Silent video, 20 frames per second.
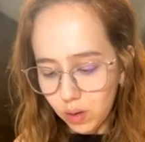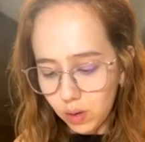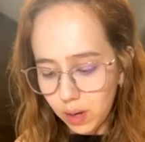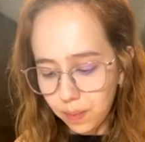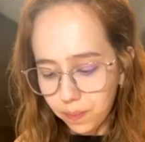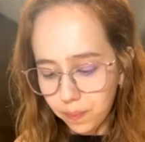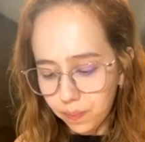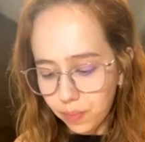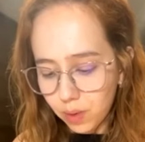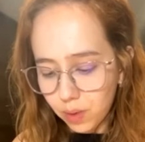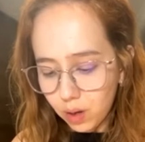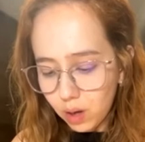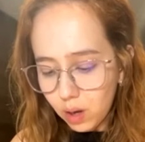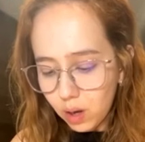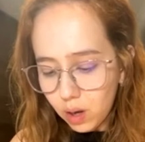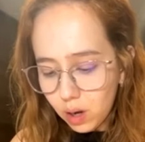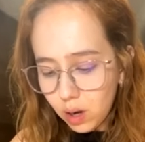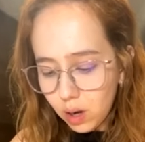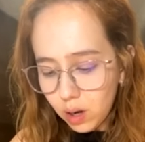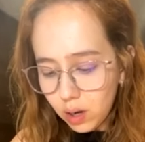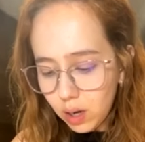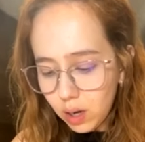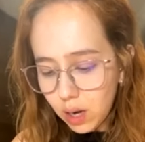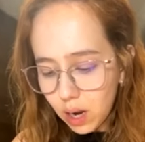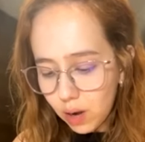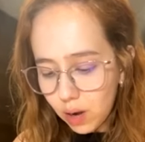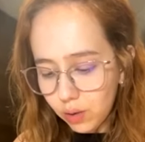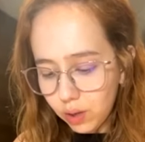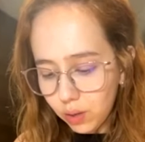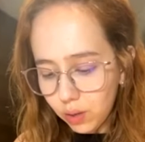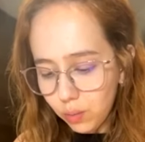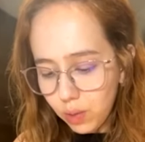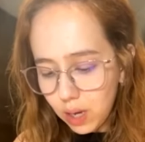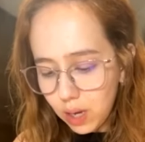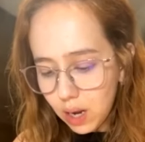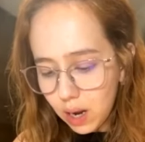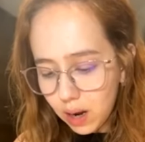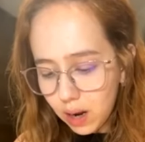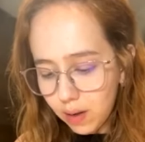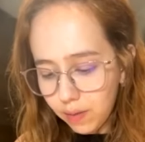Okay. Now that
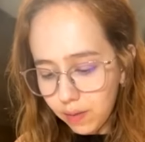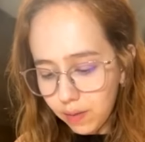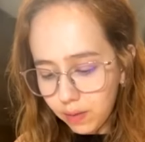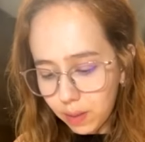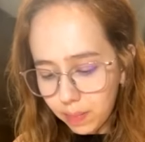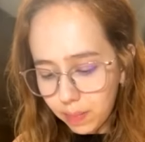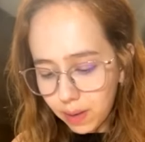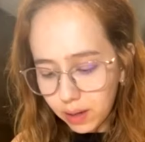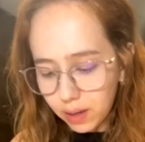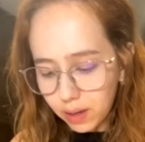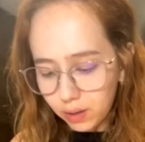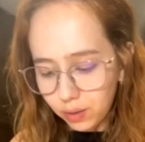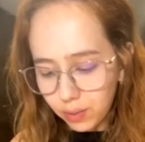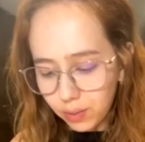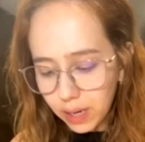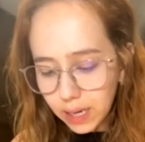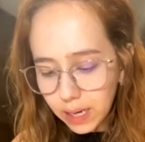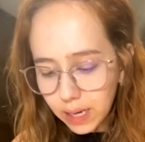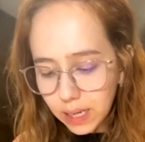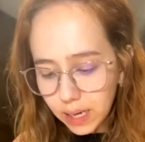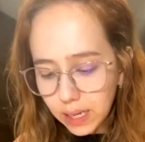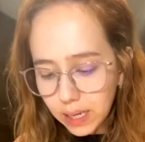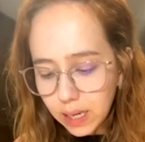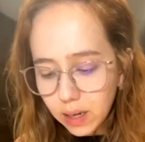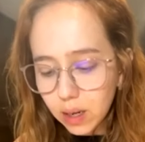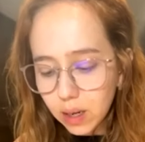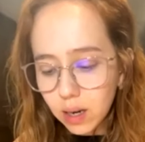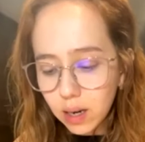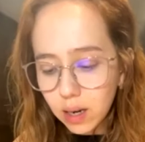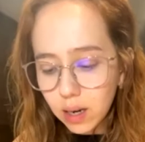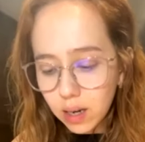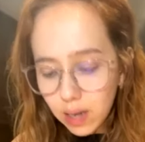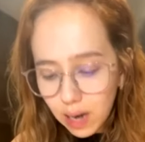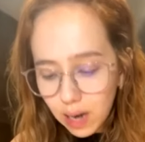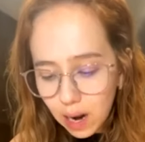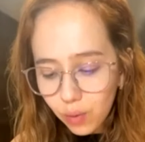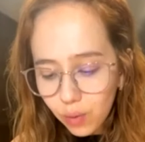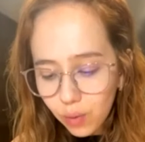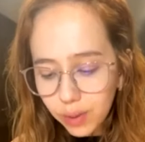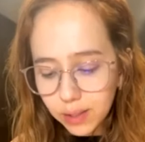we have the batter ready,
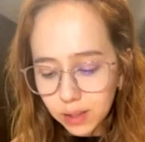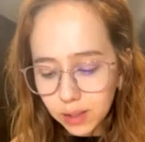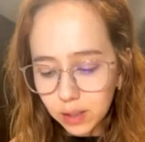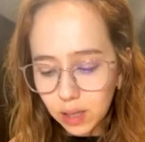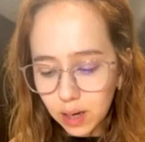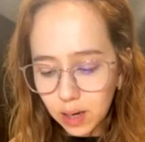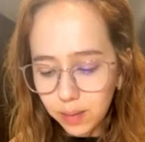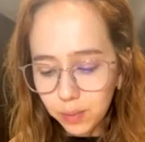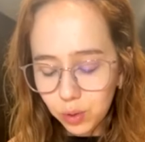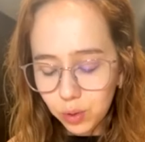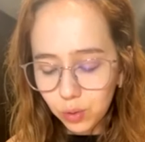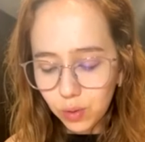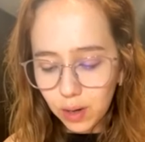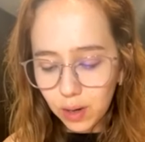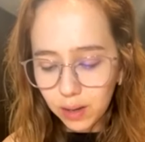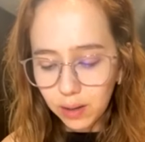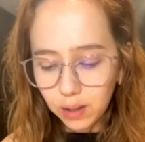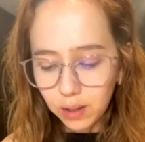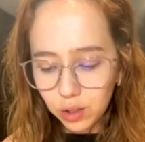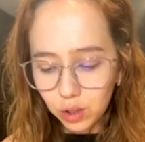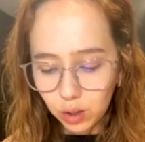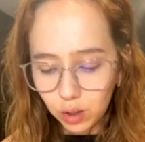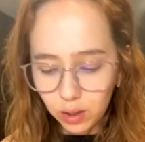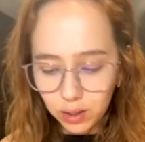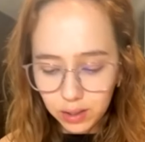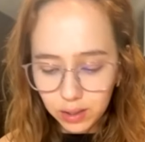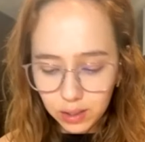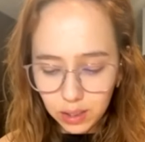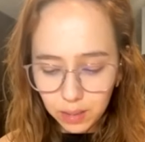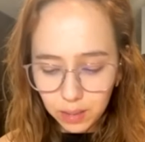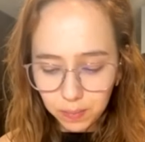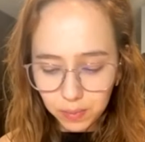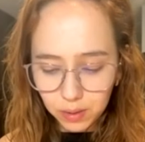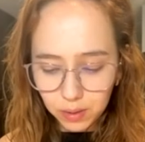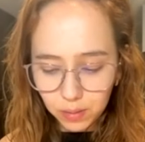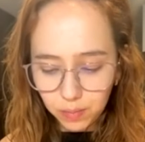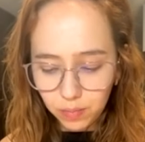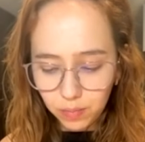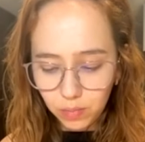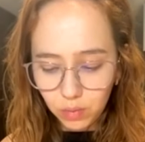now it's time to add the chocolate chips.